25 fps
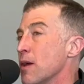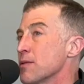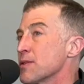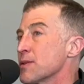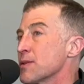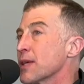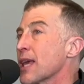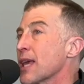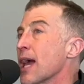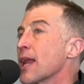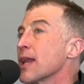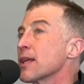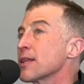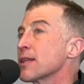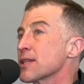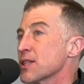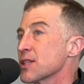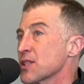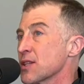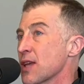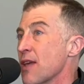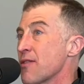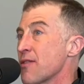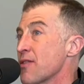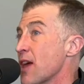it's getting to,
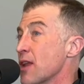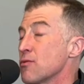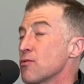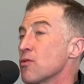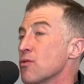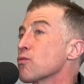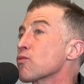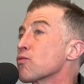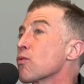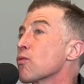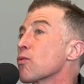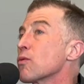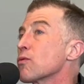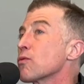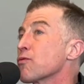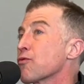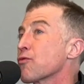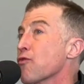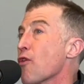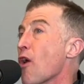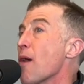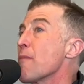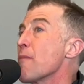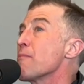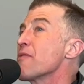and then
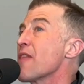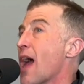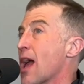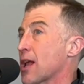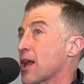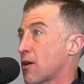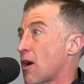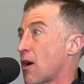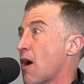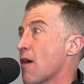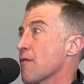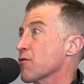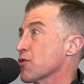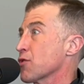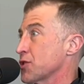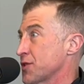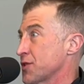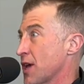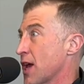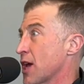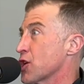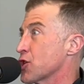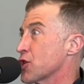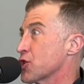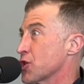from that
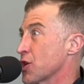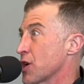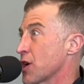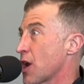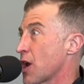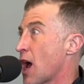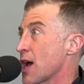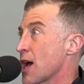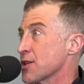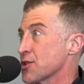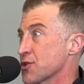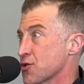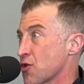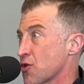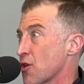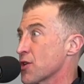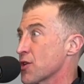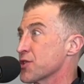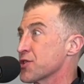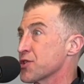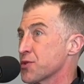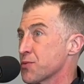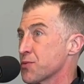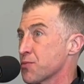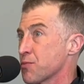conversation, I
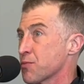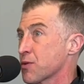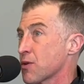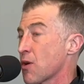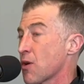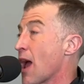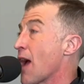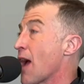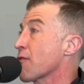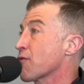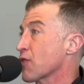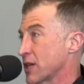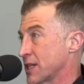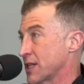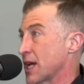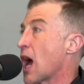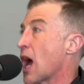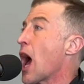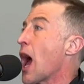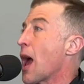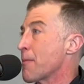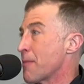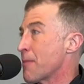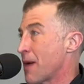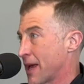started, every
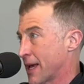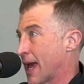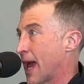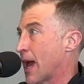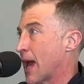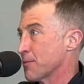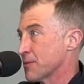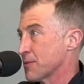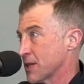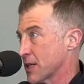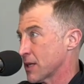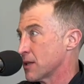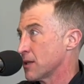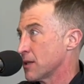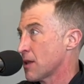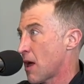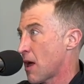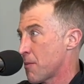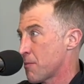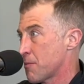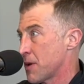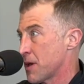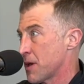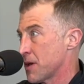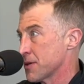time I came to
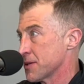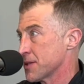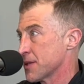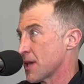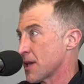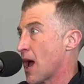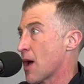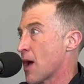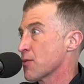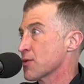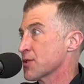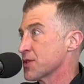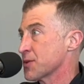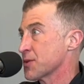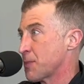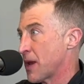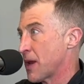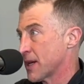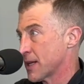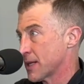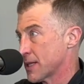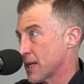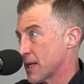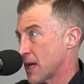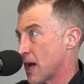Columbus, I was
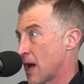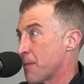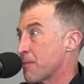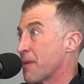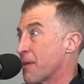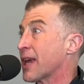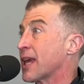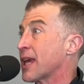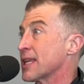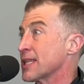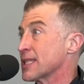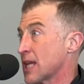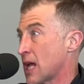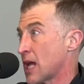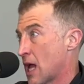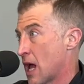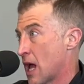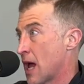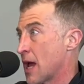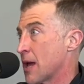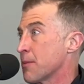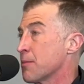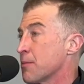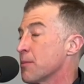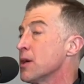spending time, making
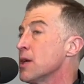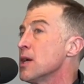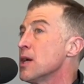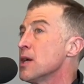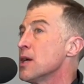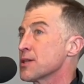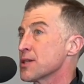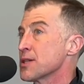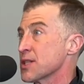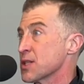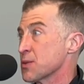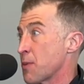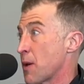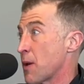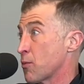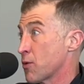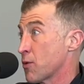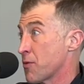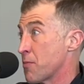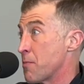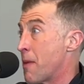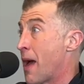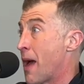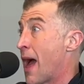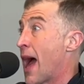time to spend
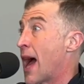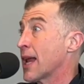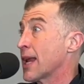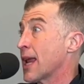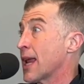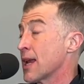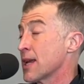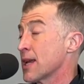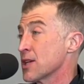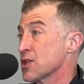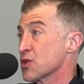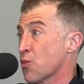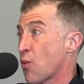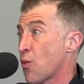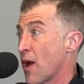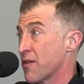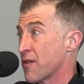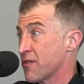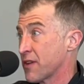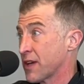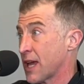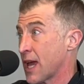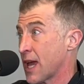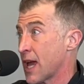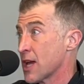with Matt and his
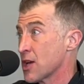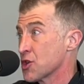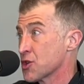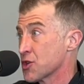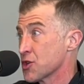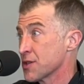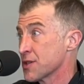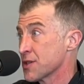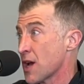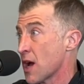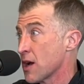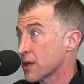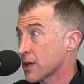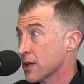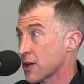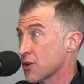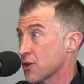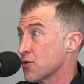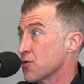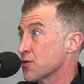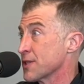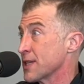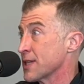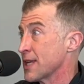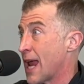wife, Acacia Duncan,
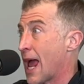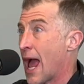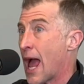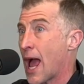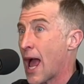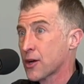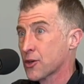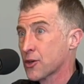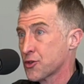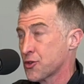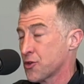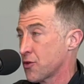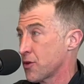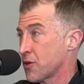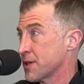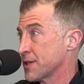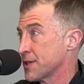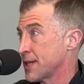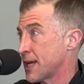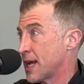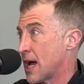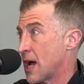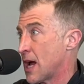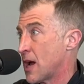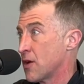who's an actor in
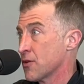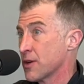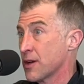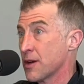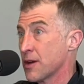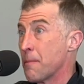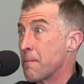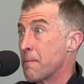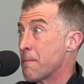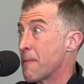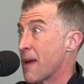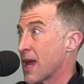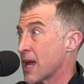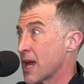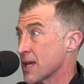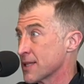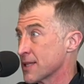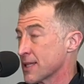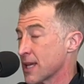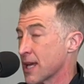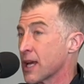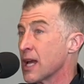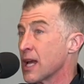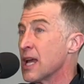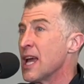town and
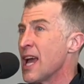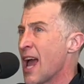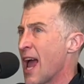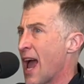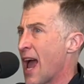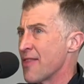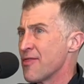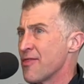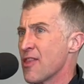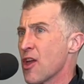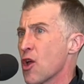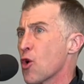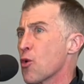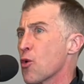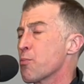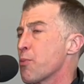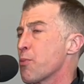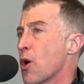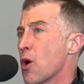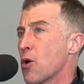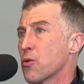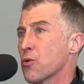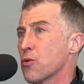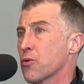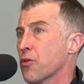amazing. And they're
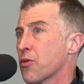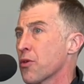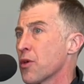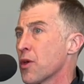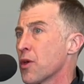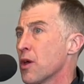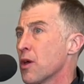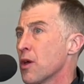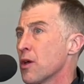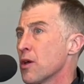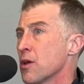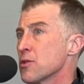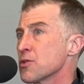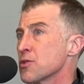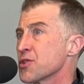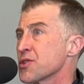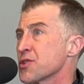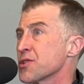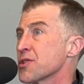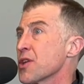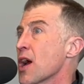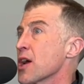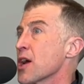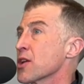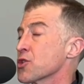both
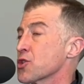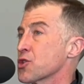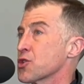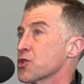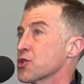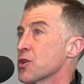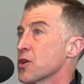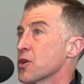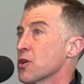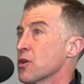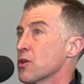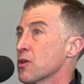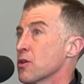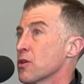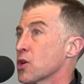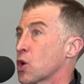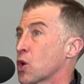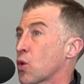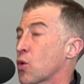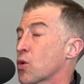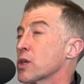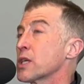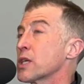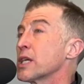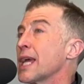such
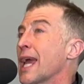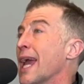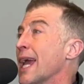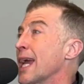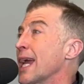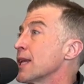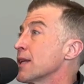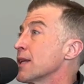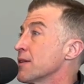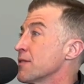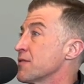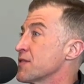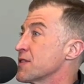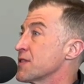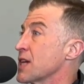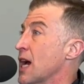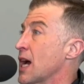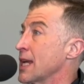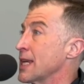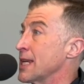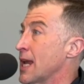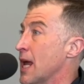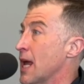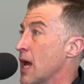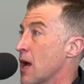creative,
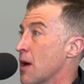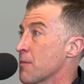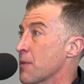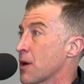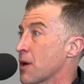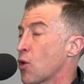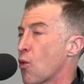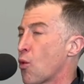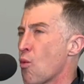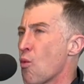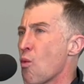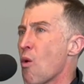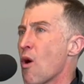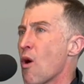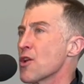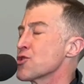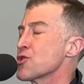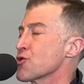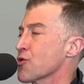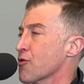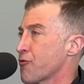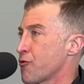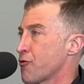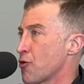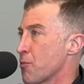dynamic,
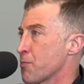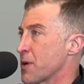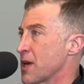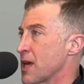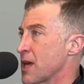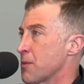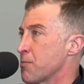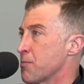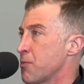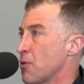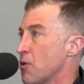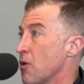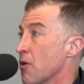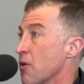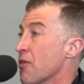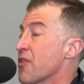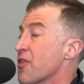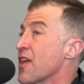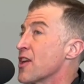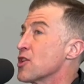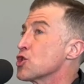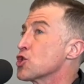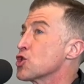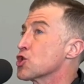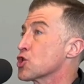wonderful people
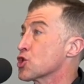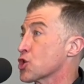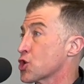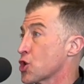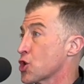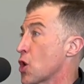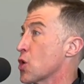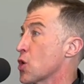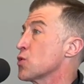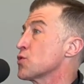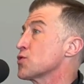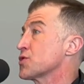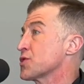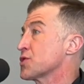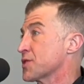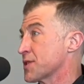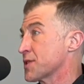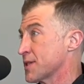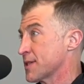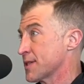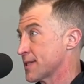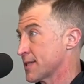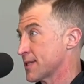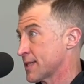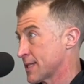that chose
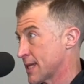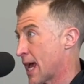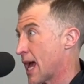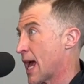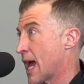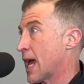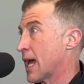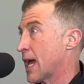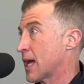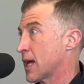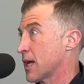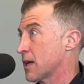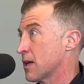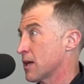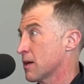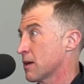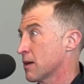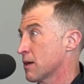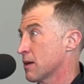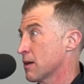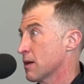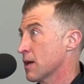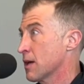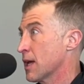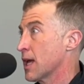to stay
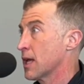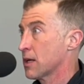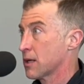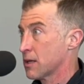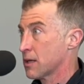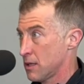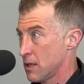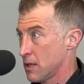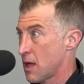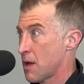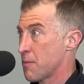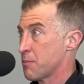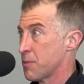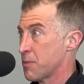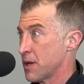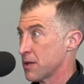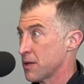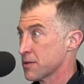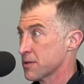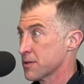in Columbus